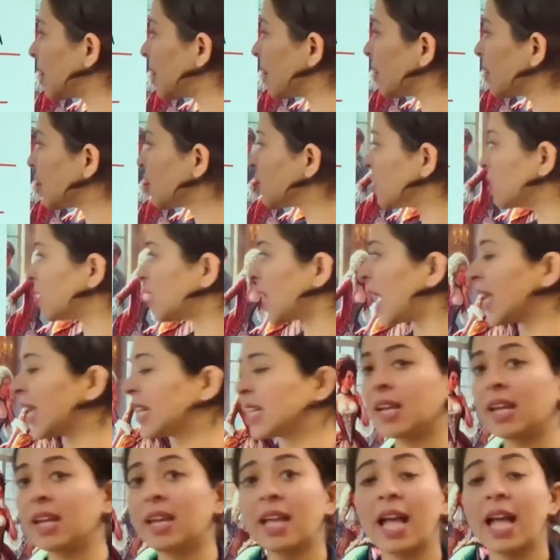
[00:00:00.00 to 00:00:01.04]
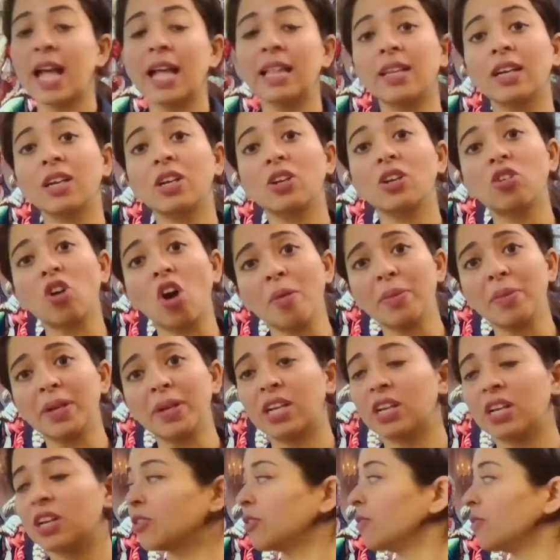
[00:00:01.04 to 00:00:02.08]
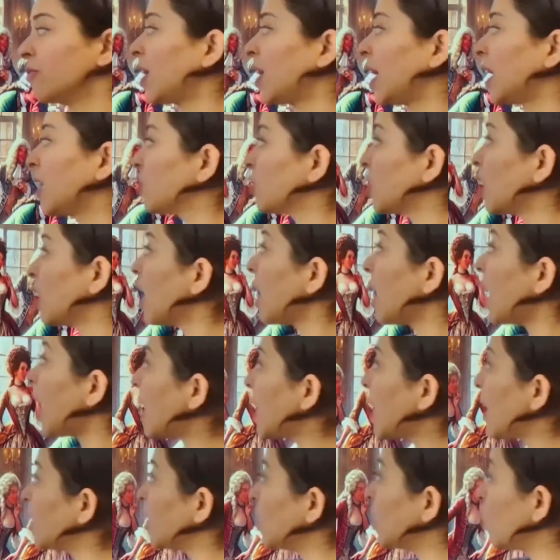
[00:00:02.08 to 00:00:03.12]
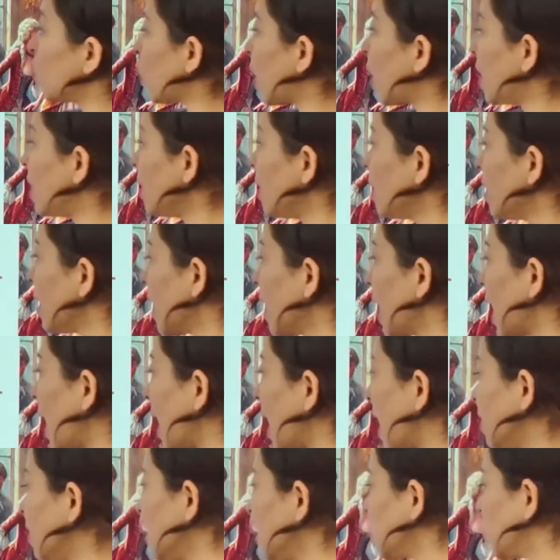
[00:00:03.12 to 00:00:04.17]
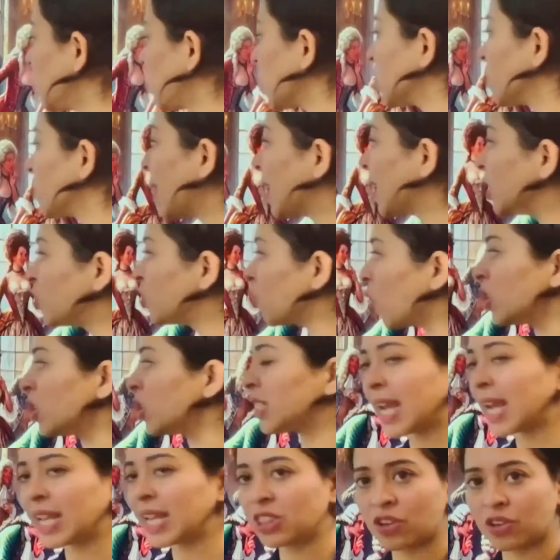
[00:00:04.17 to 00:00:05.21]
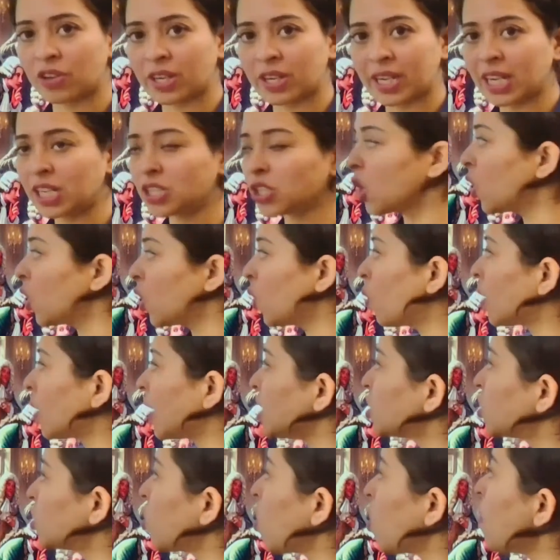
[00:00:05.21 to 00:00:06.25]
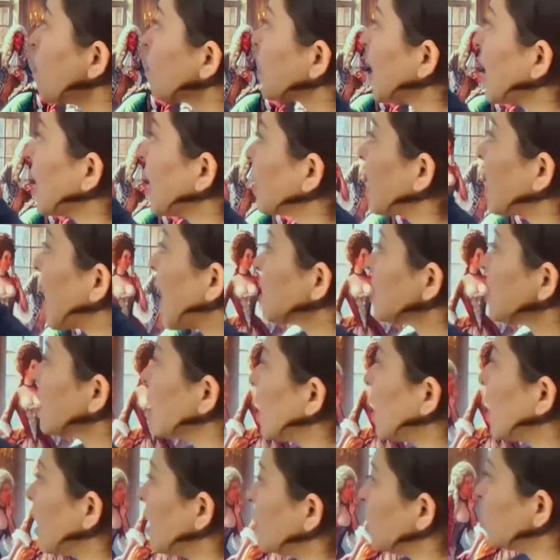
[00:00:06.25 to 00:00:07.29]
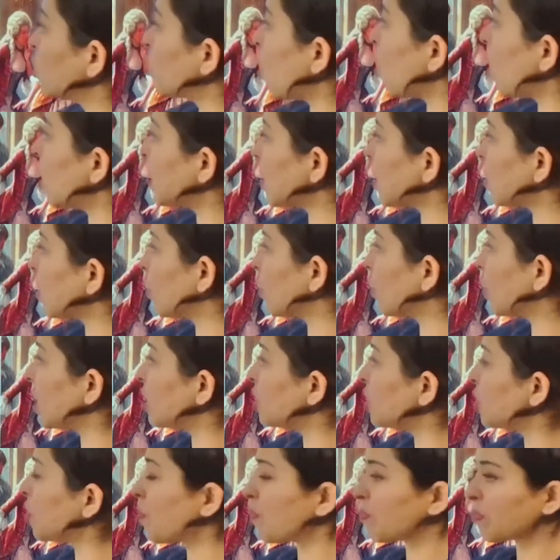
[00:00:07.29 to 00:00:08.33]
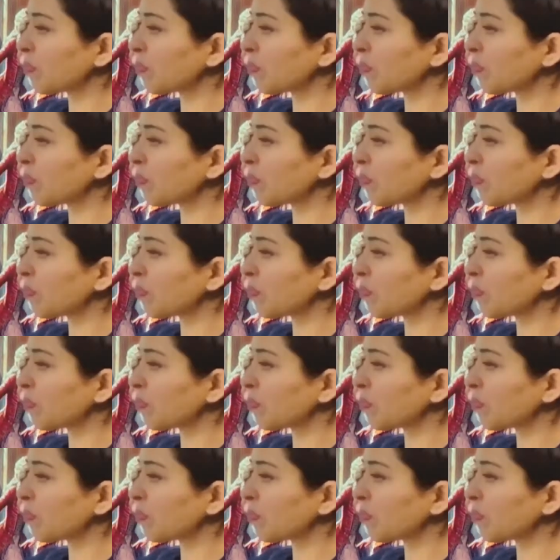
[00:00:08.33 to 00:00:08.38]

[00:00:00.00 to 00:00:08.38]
London society. The Comical Revenge, another one, and this was by George Etheridge. Okay, so guys, George Etheridge,